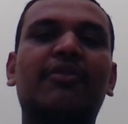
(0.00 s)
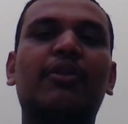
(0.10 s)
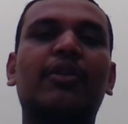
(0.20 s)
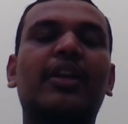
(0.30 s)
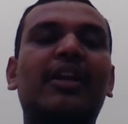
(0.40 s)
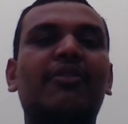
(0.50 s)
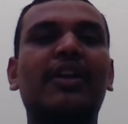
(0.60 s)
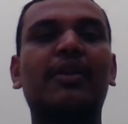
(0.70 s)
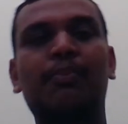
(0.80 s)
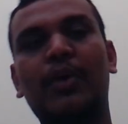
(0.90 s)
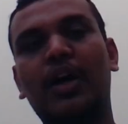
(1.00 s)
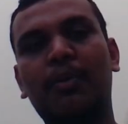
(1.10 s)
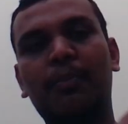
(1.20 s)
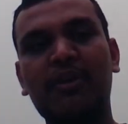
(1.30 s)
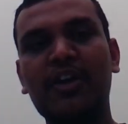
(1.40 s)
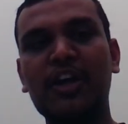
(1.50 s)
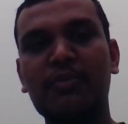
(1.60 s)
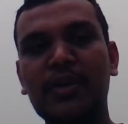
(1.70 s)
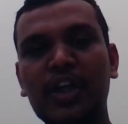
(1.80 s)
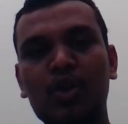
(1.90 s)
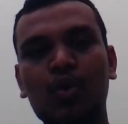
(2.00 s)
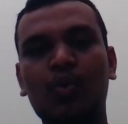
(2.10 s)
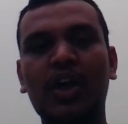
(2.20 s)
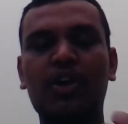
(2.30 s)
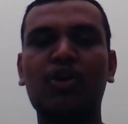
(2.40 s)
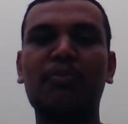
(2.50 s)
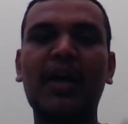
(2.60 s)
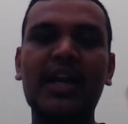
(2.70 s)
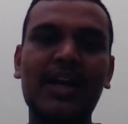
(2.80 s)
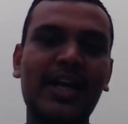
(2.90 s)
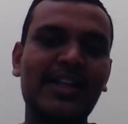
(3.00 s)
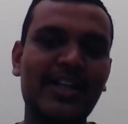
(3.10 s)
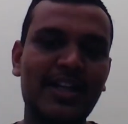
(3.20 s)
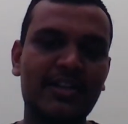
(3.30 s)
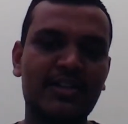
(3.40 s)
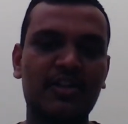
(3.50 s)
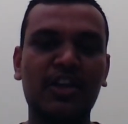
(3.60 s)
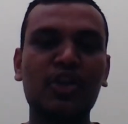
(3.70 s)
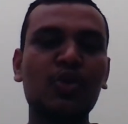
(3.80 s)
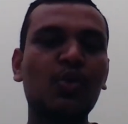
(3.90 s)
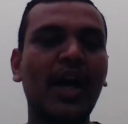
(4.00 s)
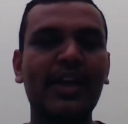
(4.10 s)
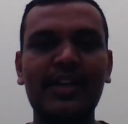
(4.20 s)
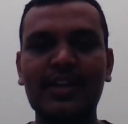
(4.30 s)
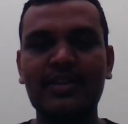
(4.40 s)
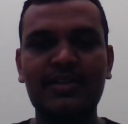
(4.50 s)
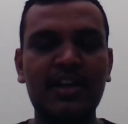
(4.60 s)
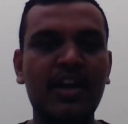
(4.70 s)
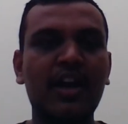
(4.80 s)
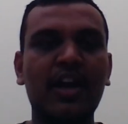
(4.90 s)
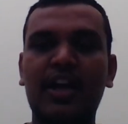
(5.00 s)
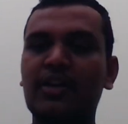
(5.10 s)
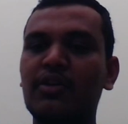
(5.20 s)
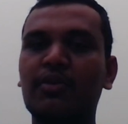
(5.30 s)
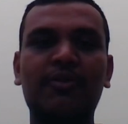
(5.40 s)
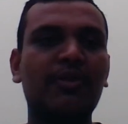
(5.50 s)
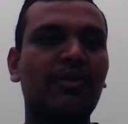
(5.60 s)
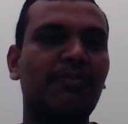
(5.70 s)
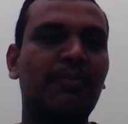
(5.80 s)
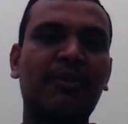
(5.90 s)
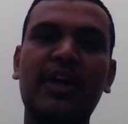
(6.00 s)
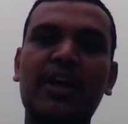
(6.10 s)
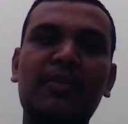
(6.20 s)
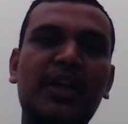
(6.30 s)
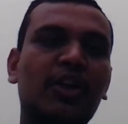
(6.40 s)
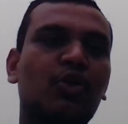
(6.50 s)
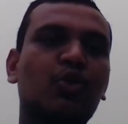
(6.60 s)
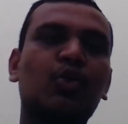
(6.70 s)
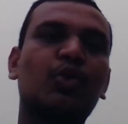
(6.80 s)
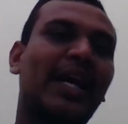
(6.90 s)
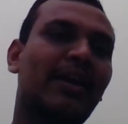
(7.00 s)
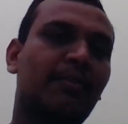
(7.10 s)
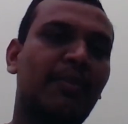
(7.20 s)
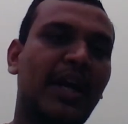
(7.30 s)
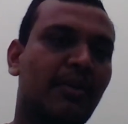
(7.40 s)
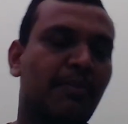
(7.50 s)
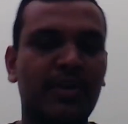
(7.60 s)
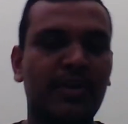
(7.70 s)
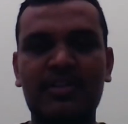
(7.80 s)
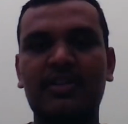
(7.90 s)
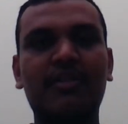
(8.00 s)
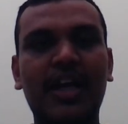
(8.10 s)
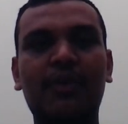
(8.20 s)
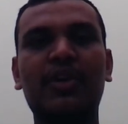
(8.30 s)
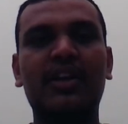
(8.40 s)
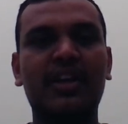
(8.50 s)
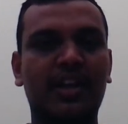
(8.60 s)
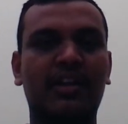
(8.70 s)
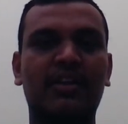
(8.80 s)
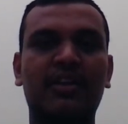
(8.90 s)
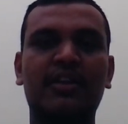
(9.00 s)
will prevent me to work on my ideas, the new ideas, and will prevent me to get better person every day.